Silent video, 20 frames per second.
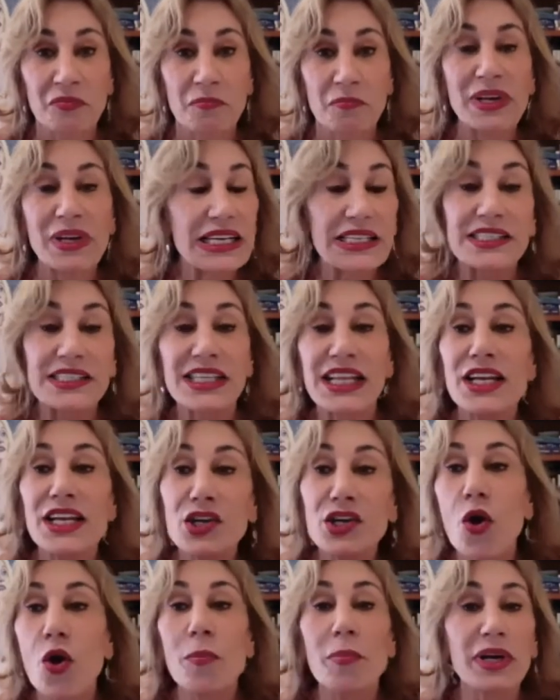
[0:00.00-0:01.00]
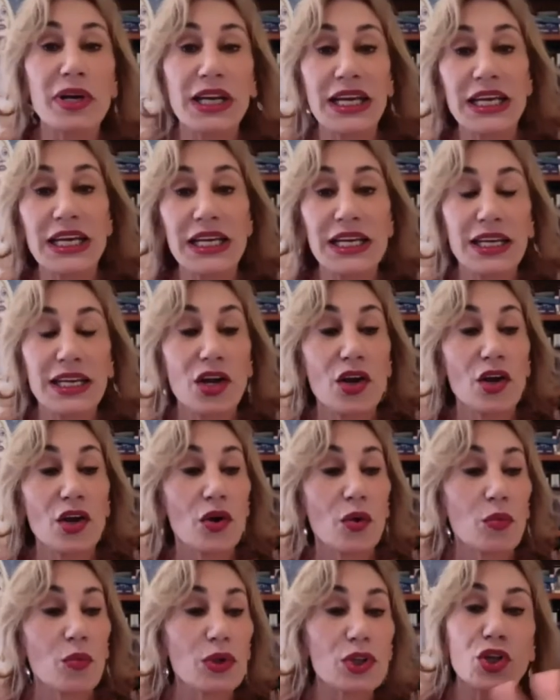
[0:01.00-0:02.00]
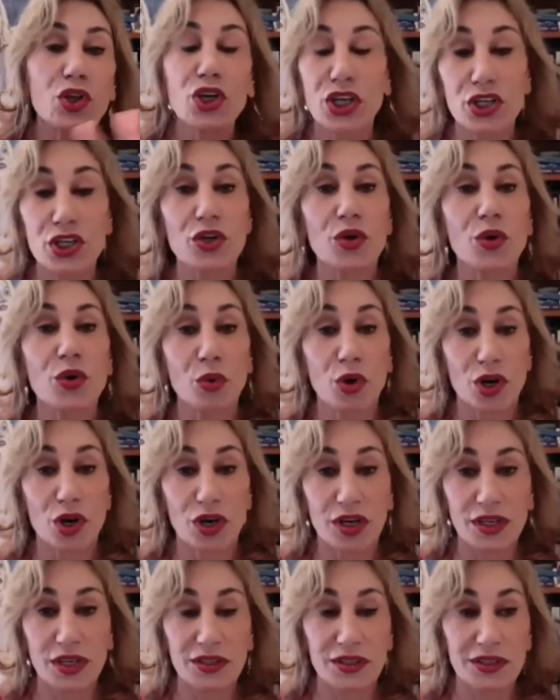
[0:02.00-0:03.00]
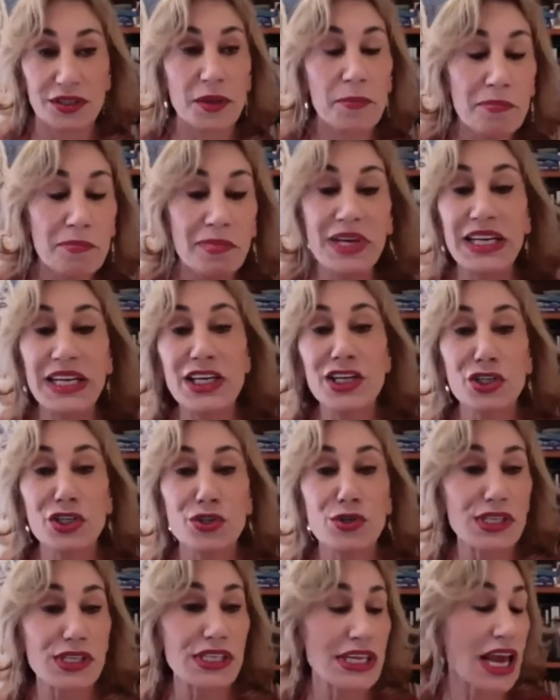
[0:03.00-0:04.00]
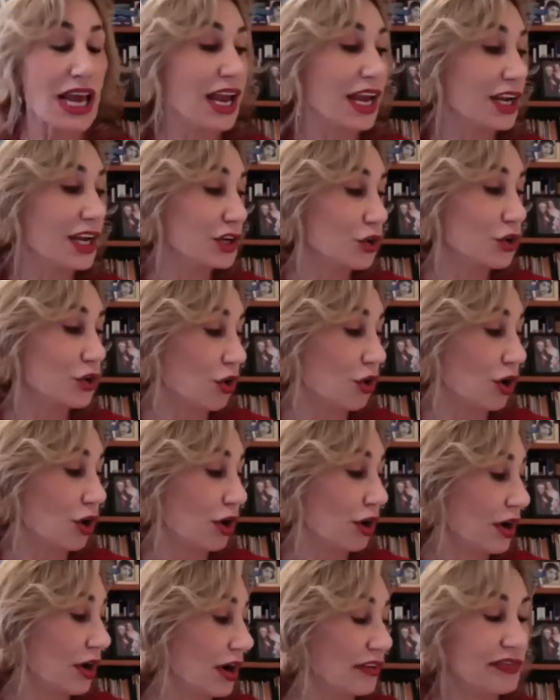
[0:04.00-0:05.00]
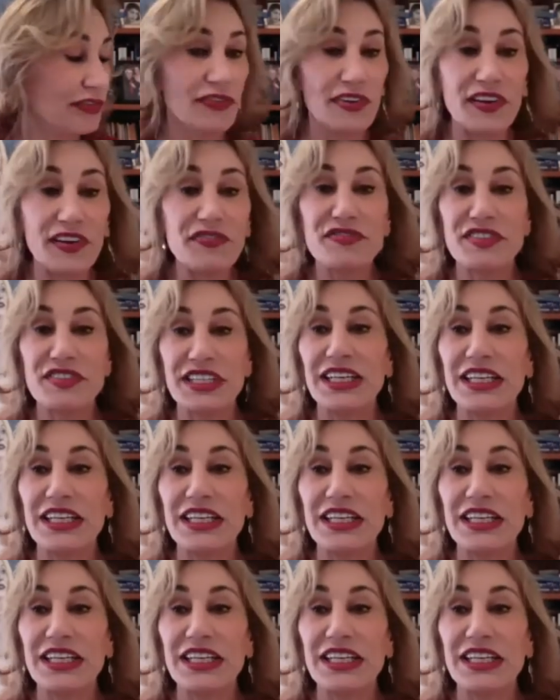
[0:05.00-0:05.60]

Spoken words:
Because then nobody will look at your work. The minute you say you're 50,